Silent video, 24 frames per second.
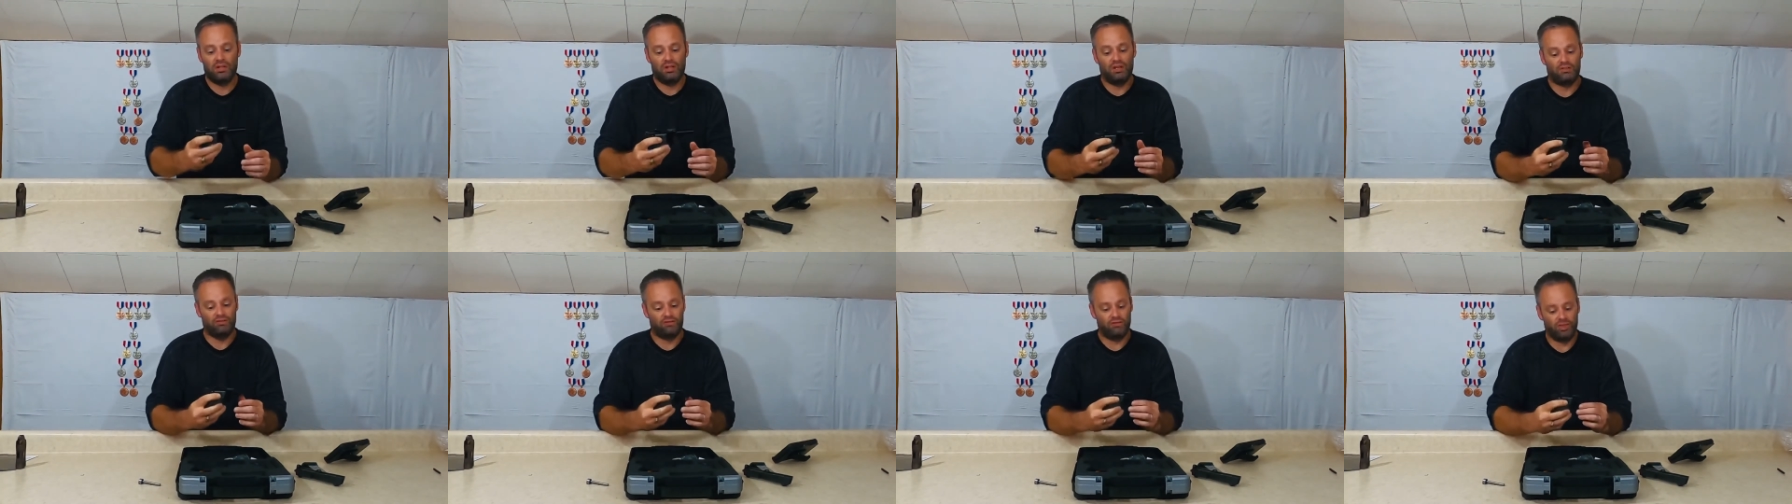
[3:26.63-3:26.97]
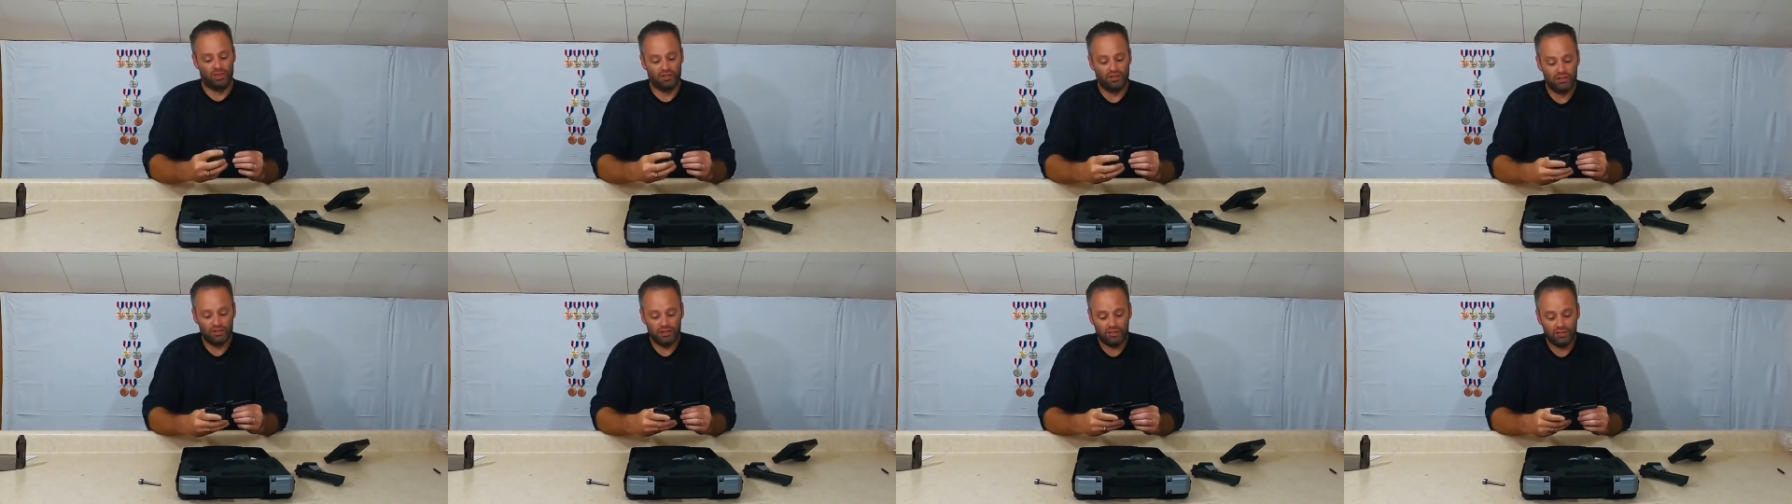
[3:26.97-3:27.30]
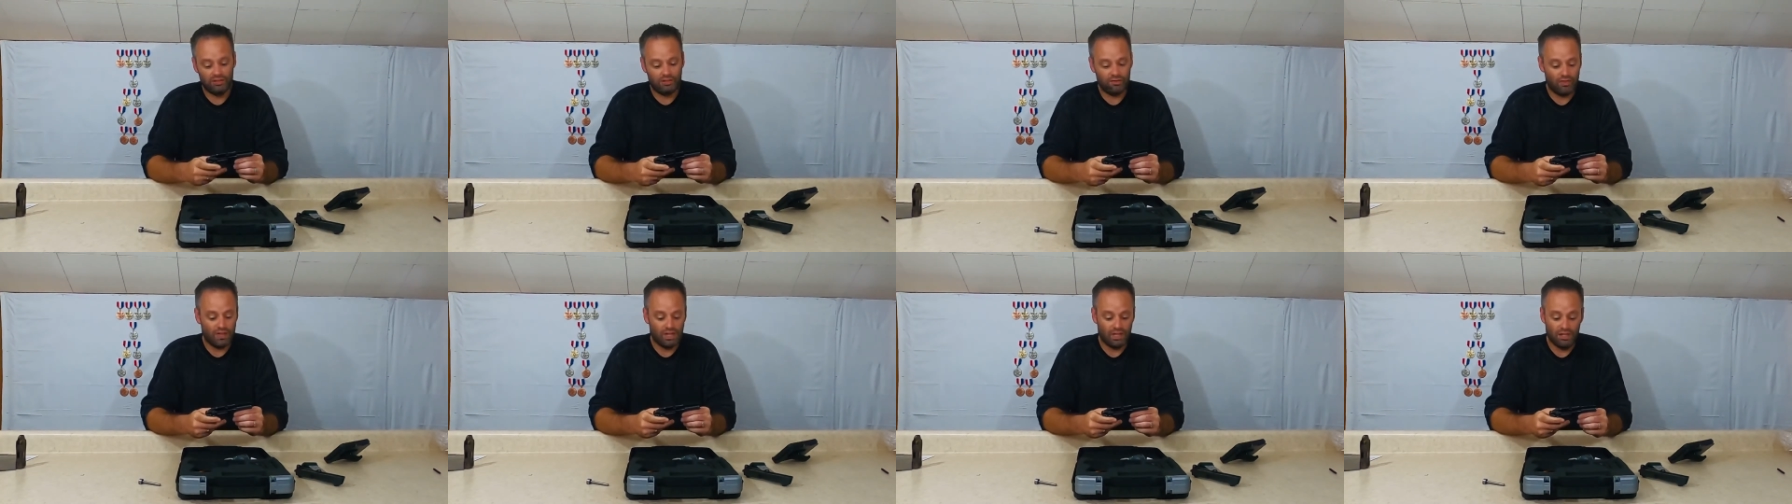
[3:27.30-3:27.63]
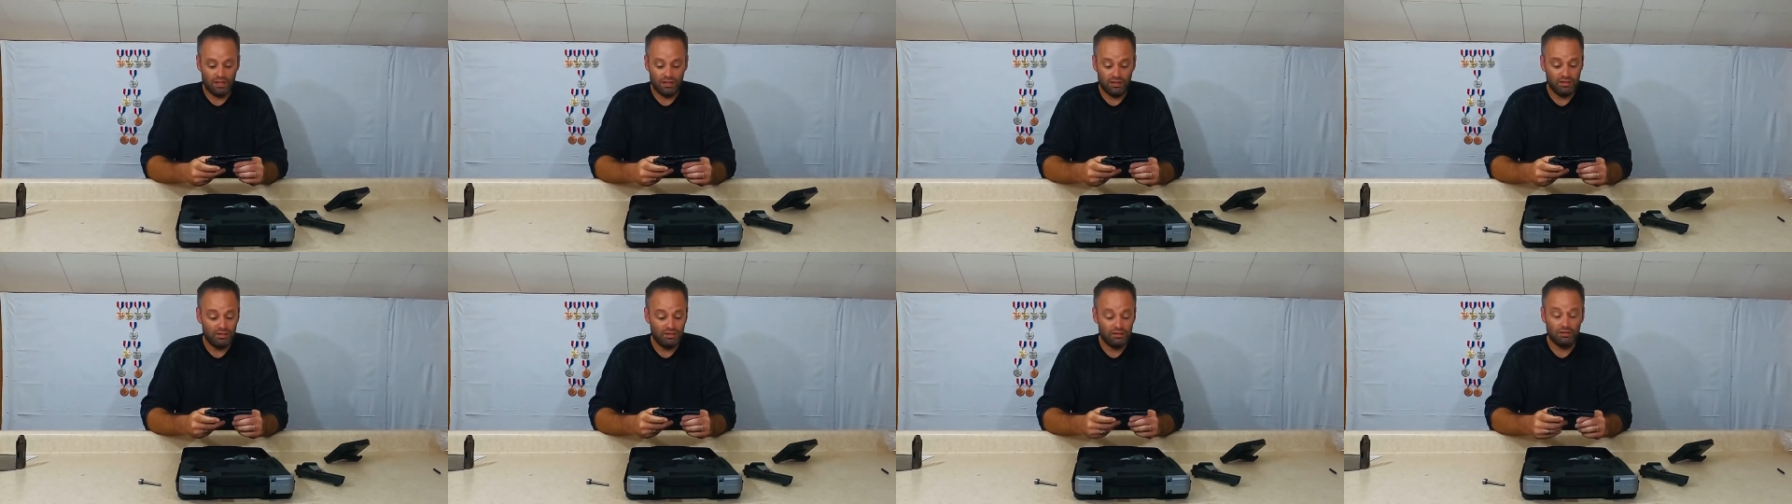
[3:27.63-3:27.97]
It functions
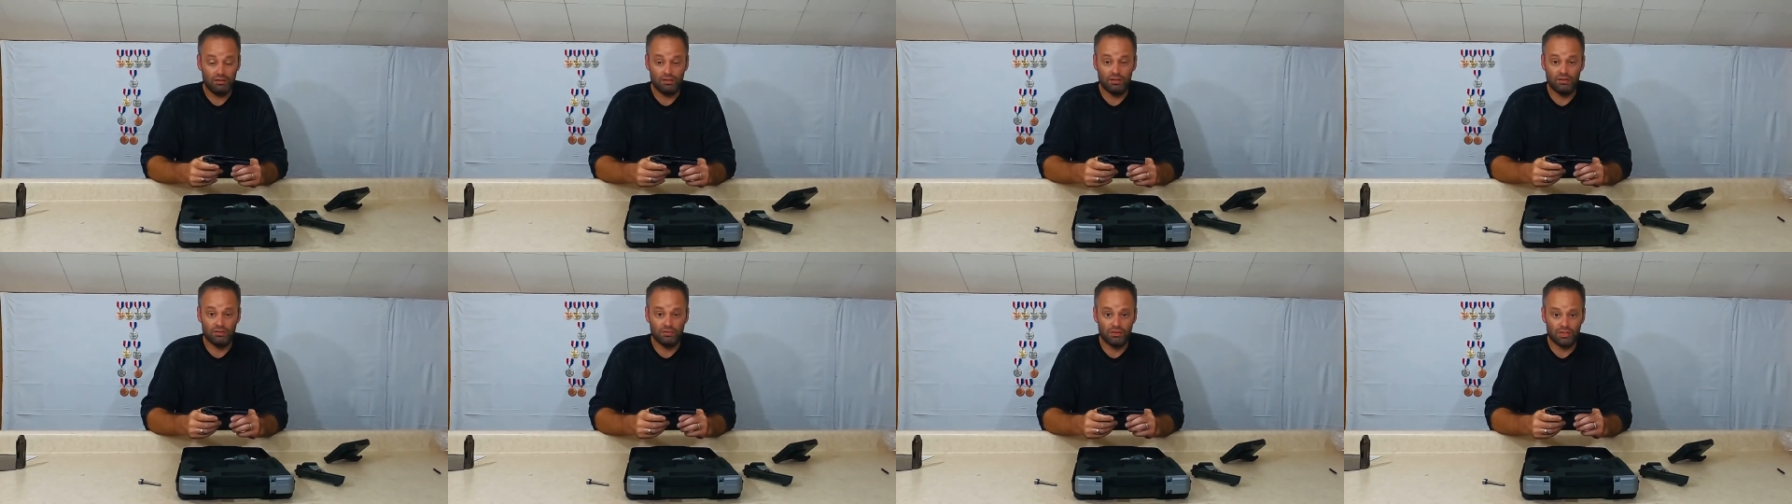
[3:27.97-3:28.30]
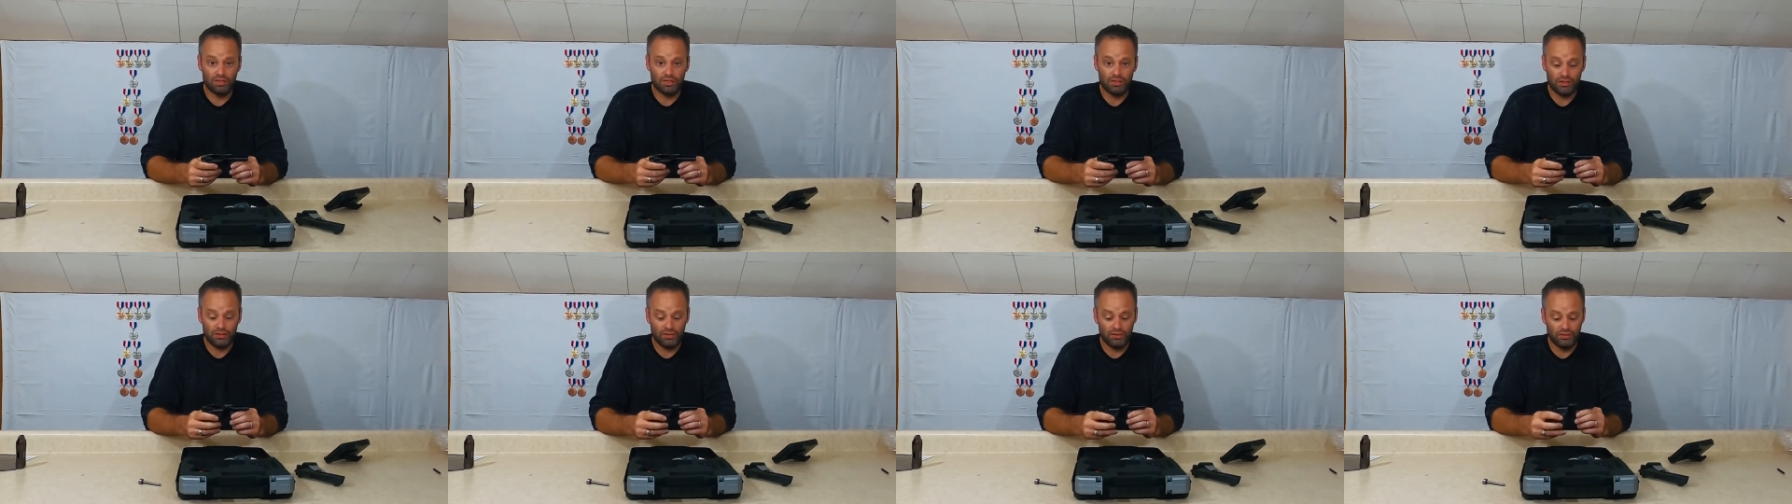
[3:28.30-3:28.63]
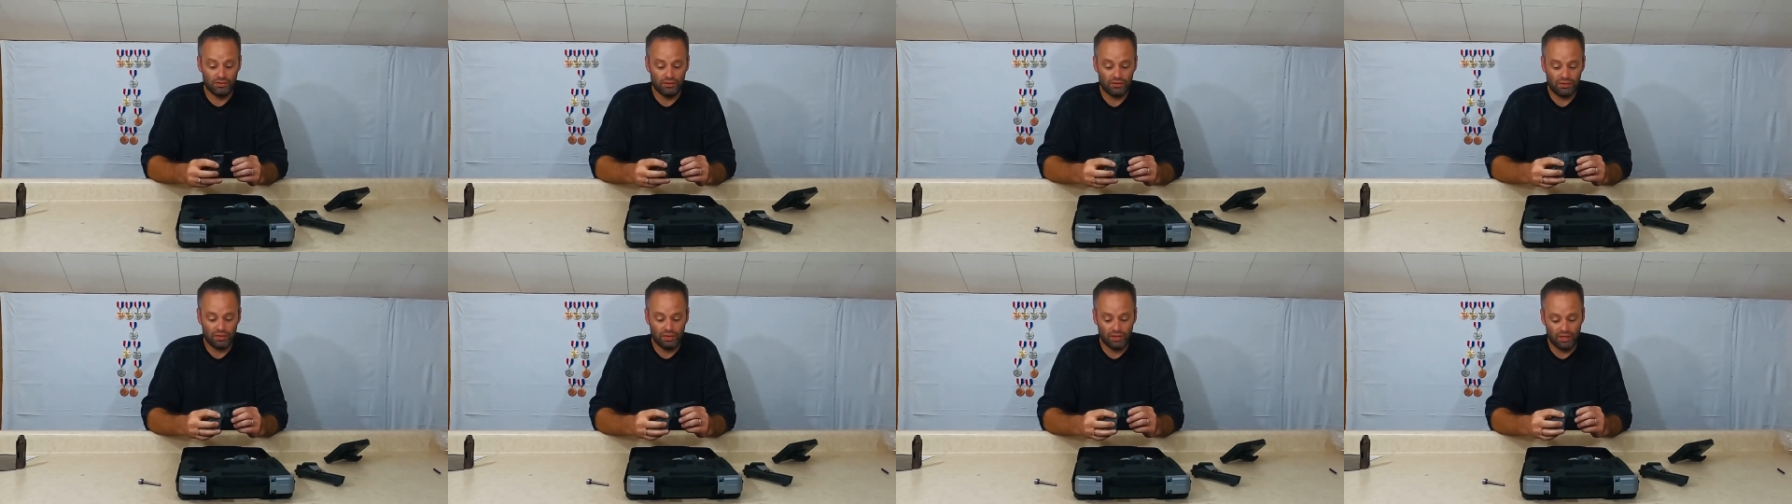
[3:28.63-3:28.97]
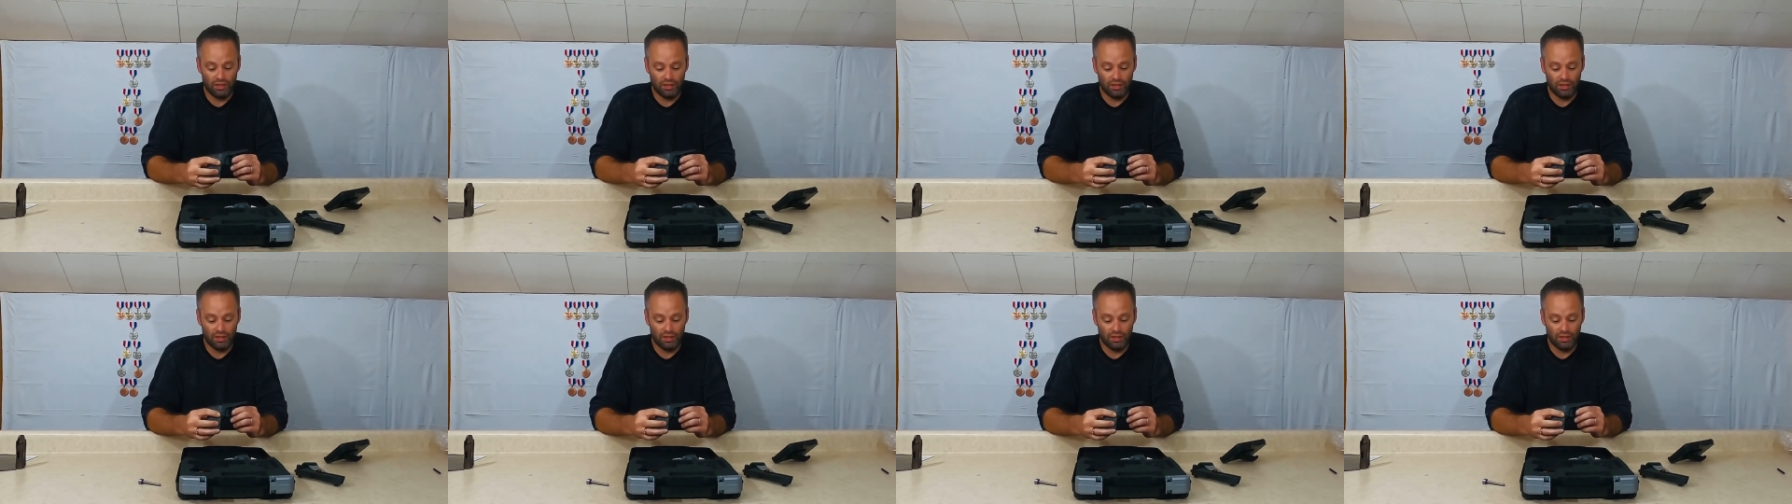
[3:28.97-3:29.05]
fine, no issues.